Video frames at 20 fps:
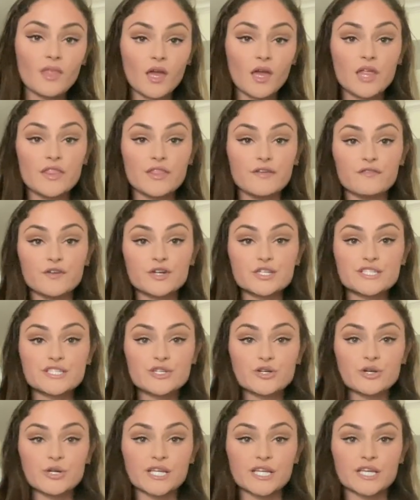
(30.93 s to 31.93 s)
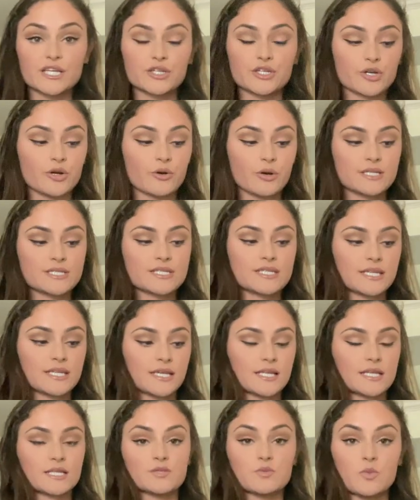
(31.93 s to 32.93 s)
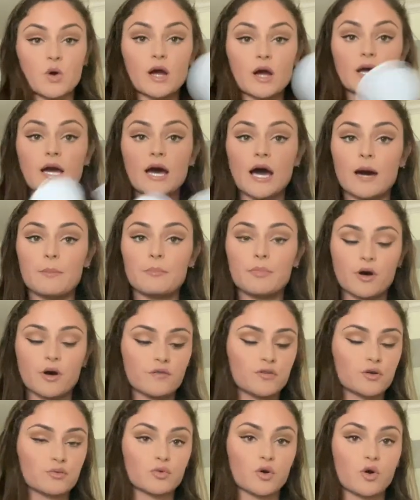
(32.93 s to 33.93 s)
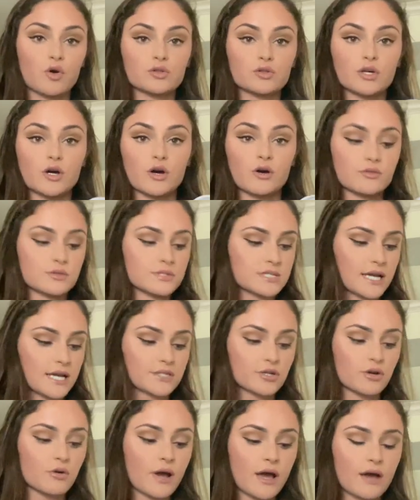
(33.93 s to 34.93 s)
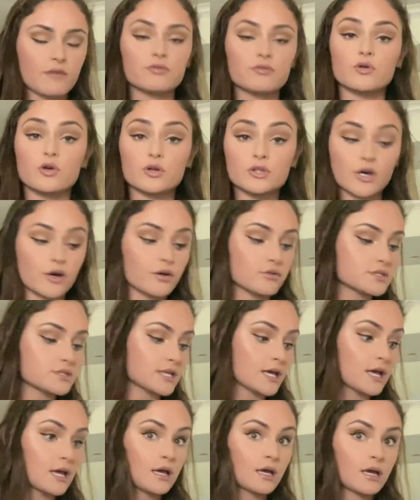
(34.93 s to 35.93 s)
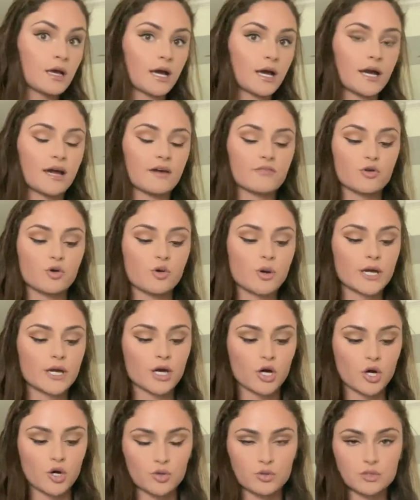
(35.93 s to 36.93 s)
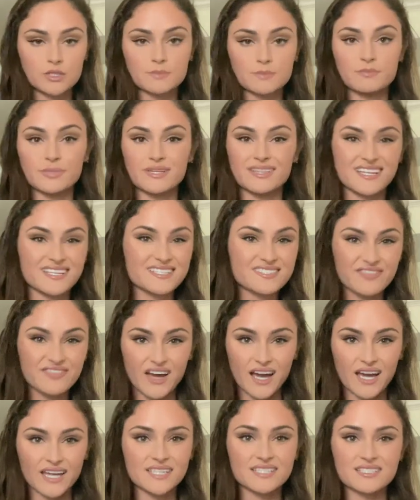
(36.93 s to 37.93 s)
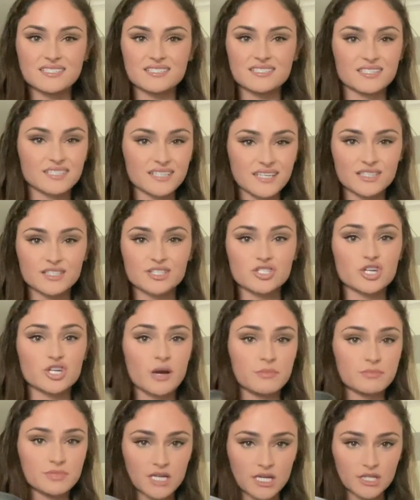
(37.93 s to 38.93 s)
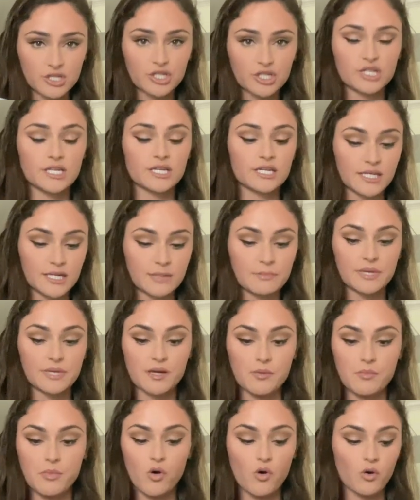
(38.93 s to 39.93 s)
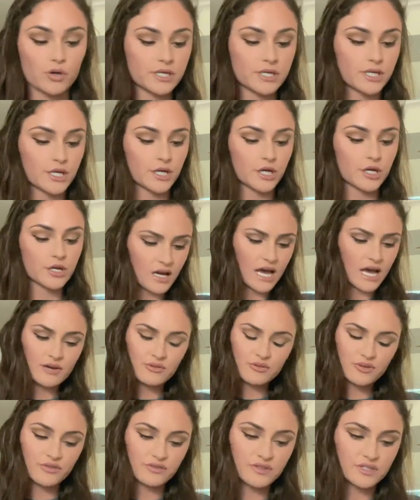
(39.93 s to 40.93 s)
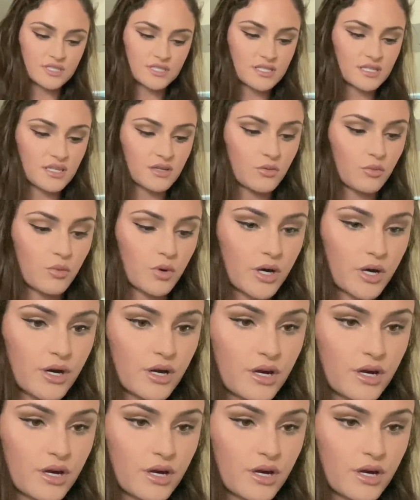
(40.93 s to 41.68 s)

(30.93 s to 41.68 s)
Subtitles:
The first ingredient you're going to need is 1 cup of rolled oats. I don't have rolled oats. I have quick oats, but that's fine. It's gonna get the job done. You're gonna need a big bowl here. I don't know if this is gonna work.